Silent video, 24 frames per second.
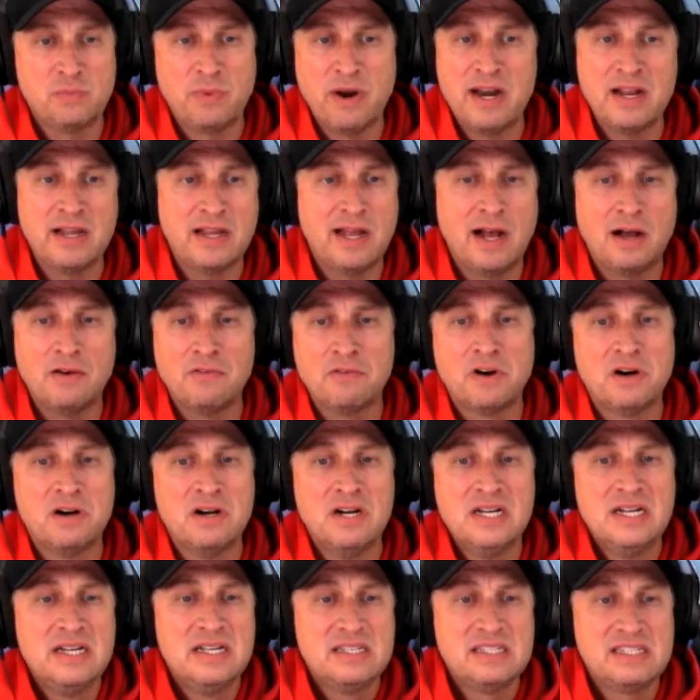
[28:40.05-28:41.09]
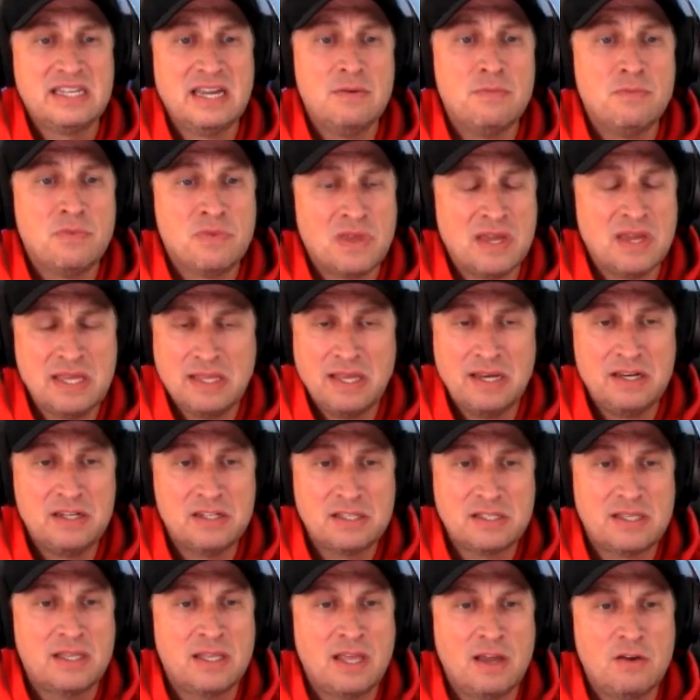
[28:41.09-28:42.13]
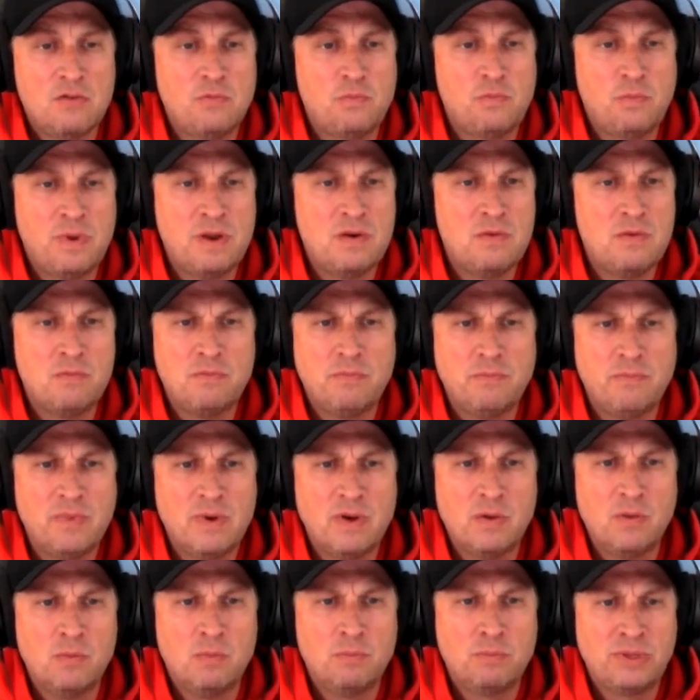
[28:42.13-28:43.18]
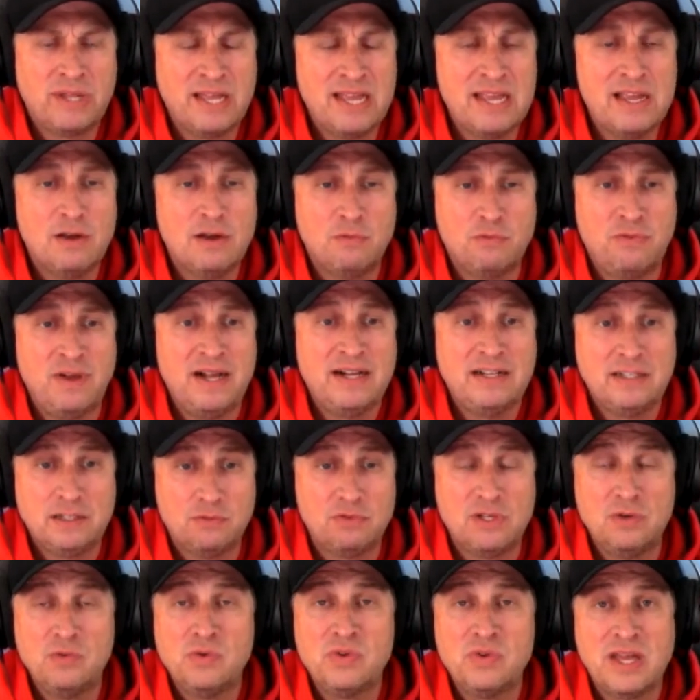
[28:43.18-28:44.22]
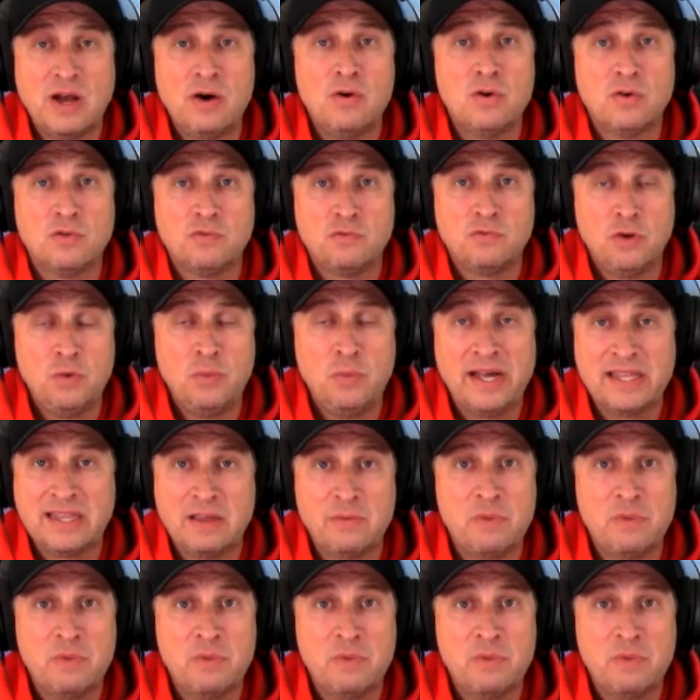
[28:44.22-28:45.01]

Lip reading: Brandon Calvert, same thing. They've been playing effectively without a fullback.